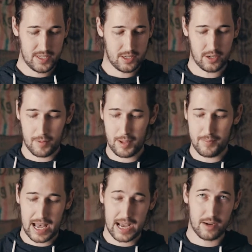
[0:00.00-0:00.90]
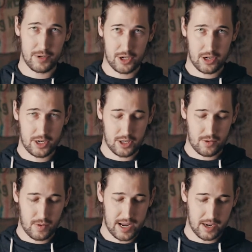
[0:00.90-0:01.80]
Still coming back, I'm gonna turn it to
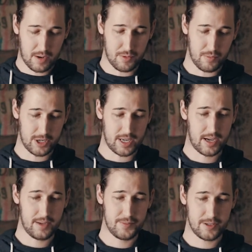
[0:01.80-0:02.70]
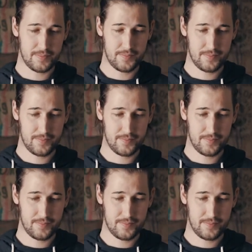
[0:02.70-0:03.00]
the right a couple more times.